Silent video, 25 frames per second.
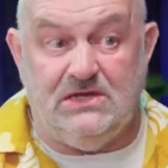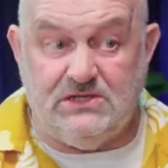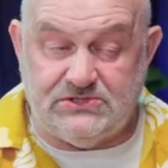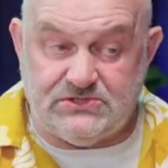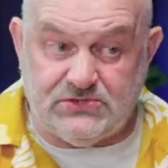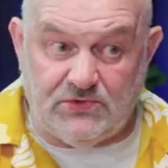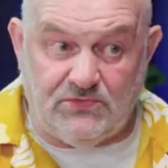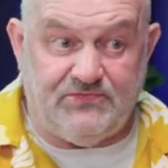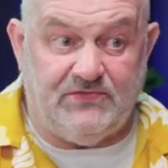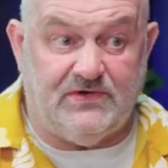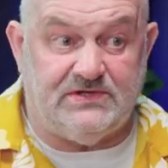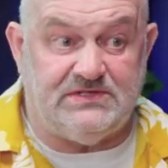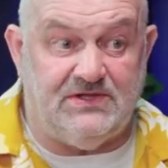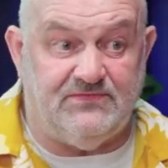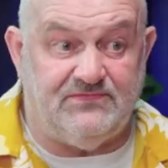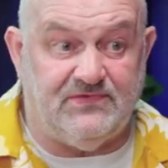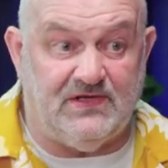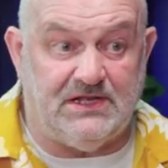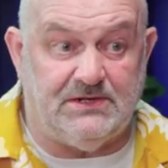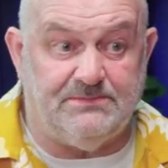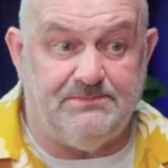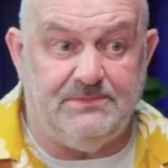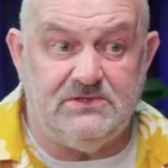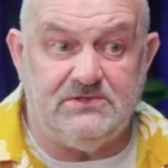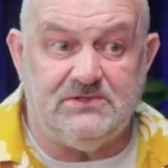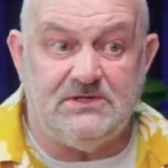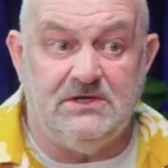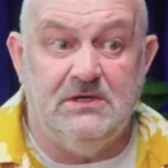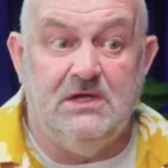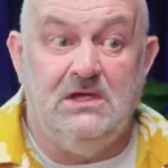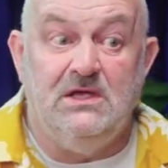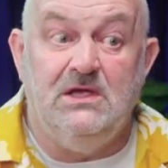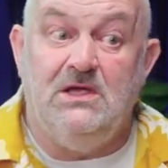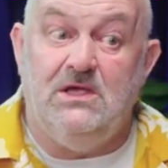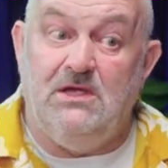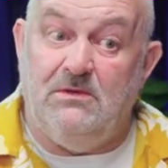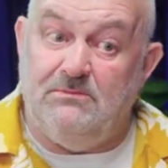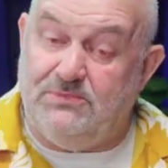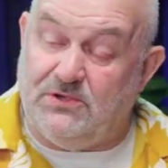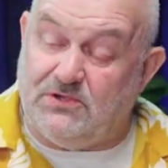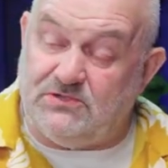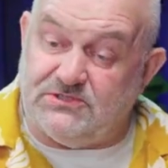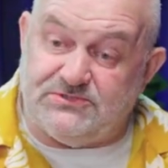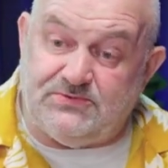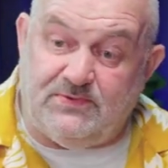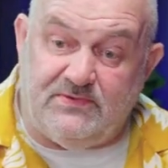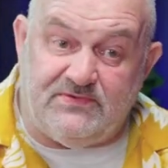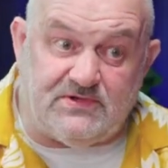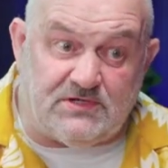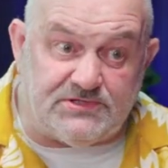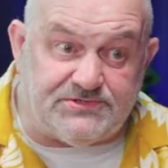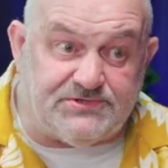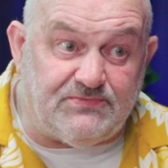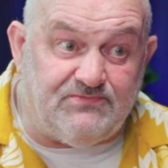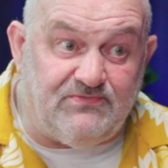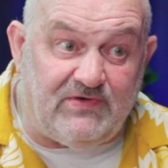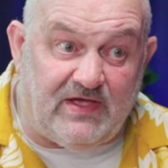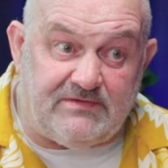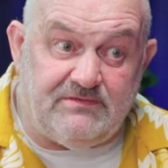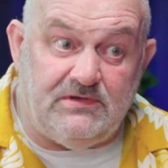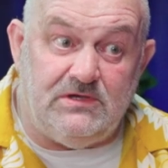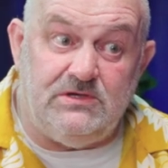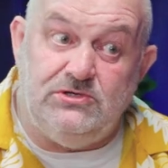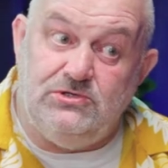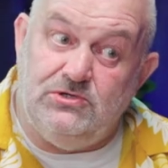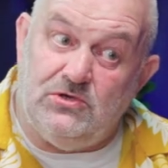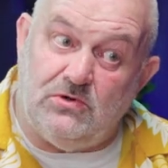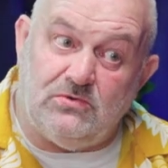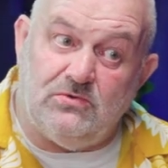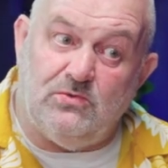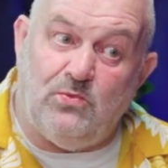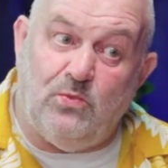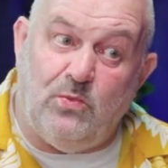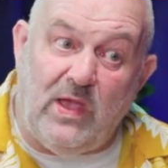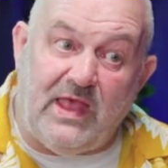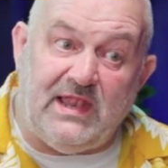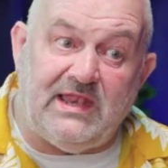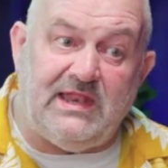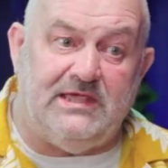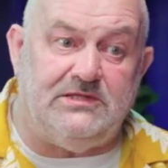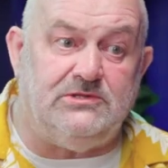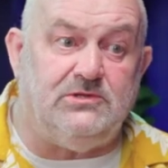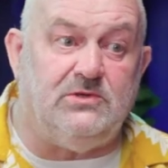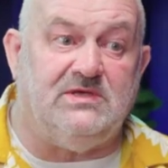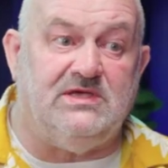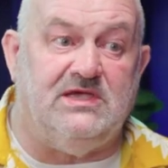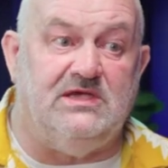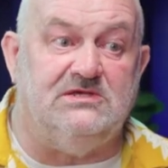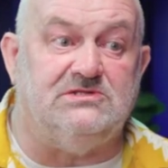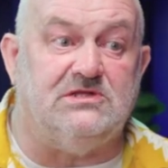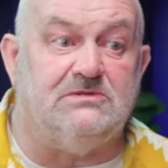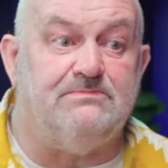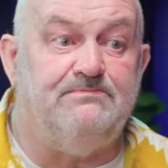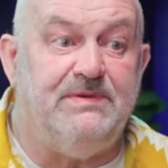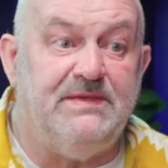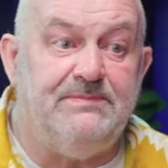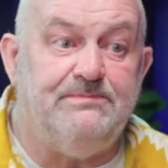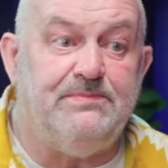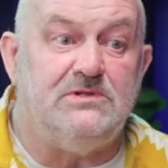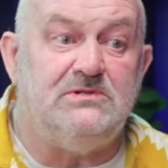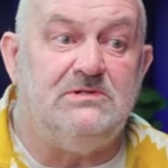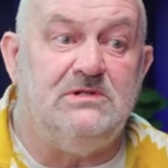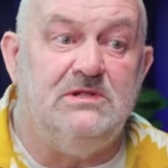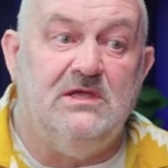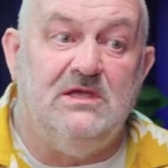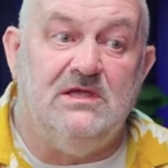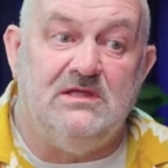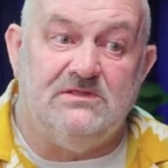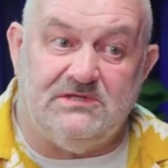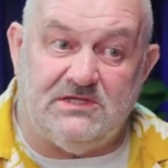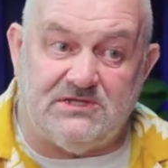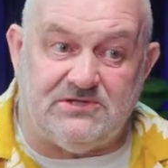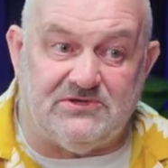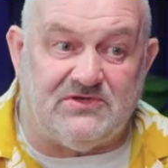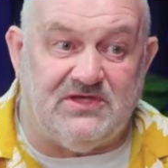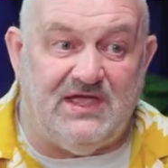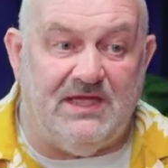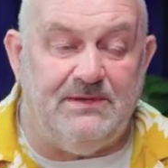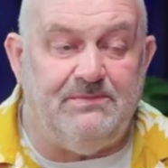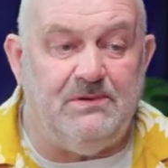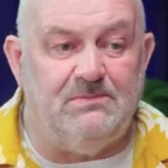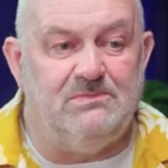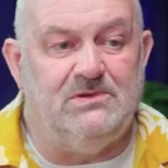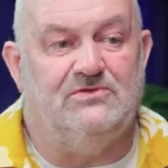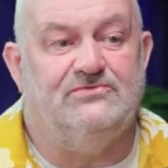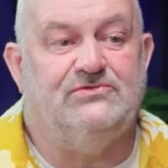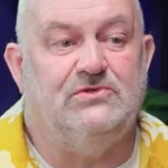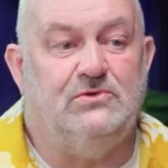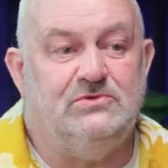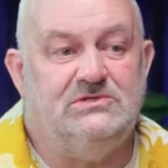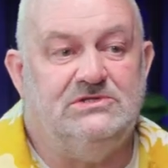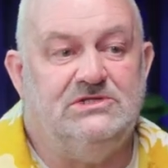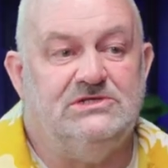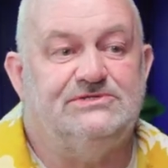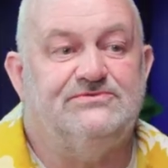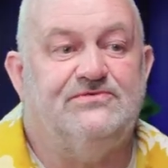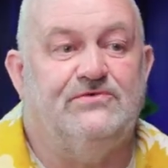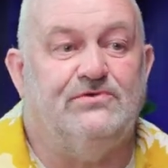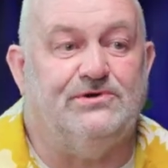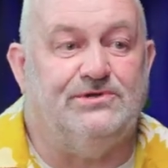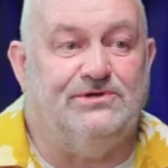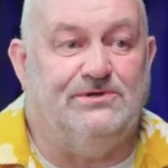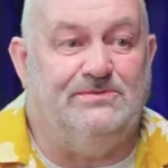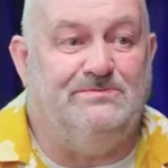in software development, because we've got very young, well-educated people that are capable of doing this for